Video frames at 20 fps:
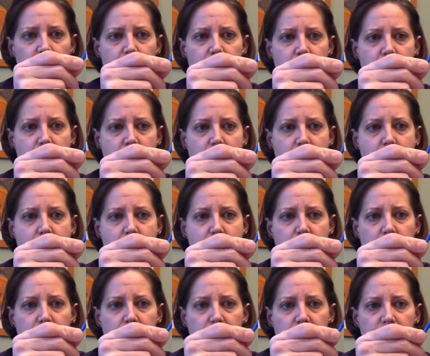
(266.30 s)

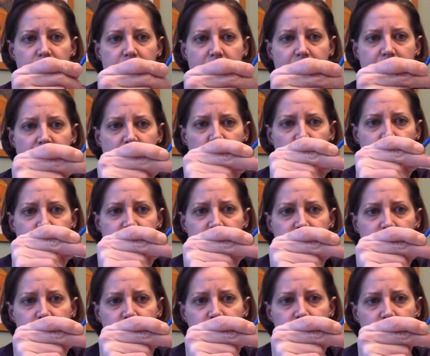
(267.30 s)
and that helps
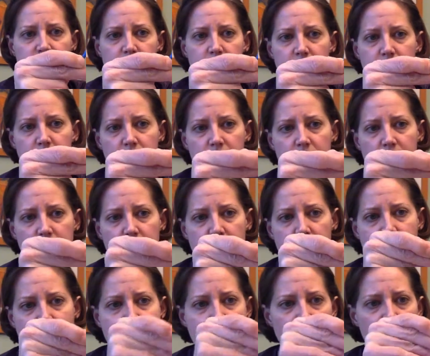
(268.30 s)
it
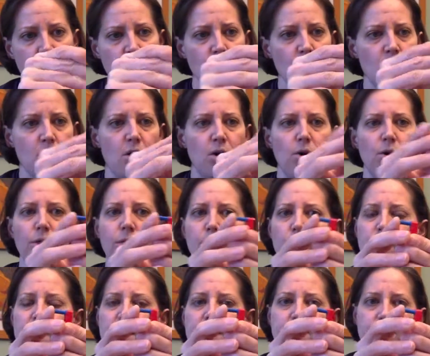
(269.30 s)
not go all the
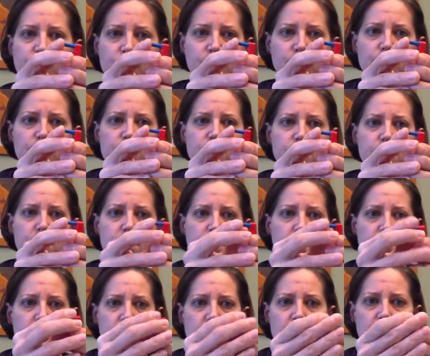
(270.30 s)
way through.
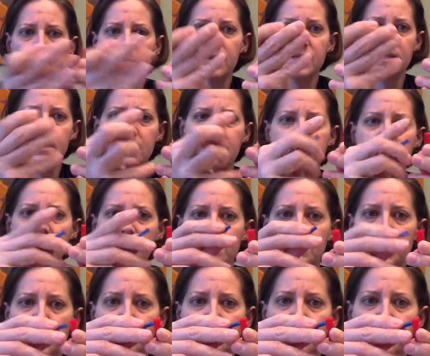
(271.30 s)
But
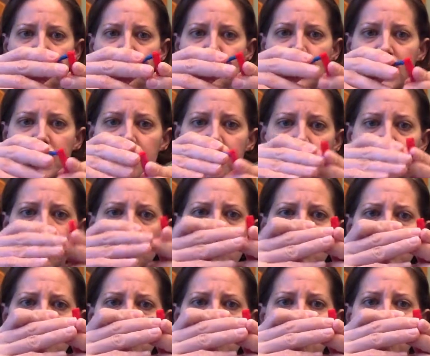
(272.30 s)
sometimes you do want it to
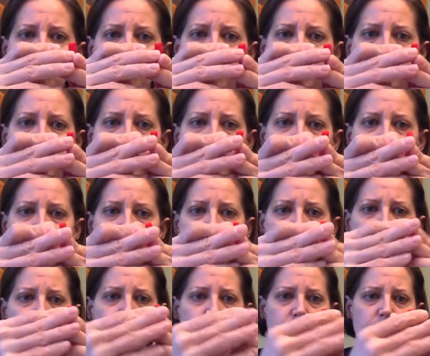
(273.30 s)
go all the way
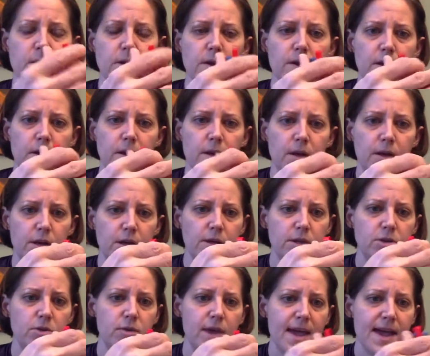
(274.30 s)
through
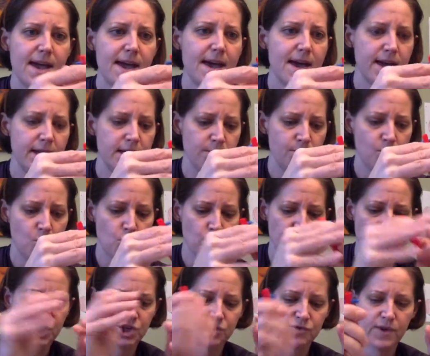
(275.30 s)
to add more
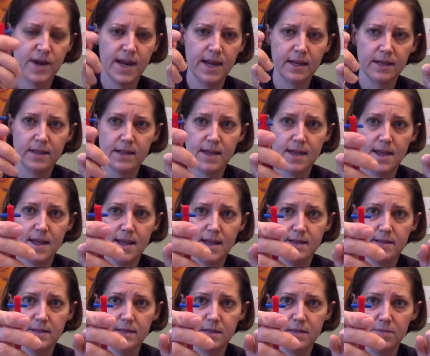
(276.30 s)
strength
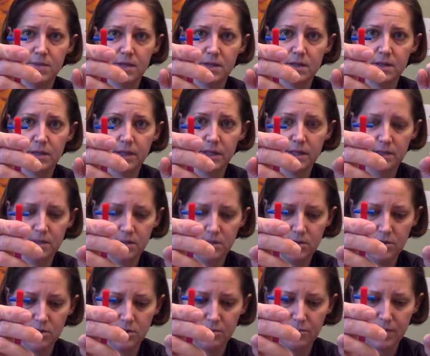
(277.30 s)
and stability to
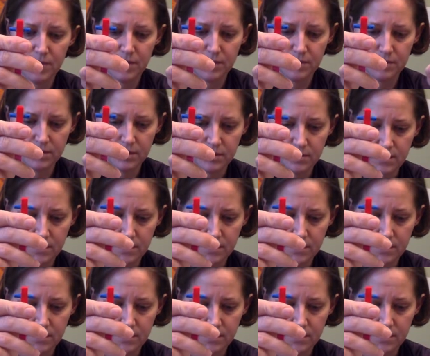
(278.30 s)
your build.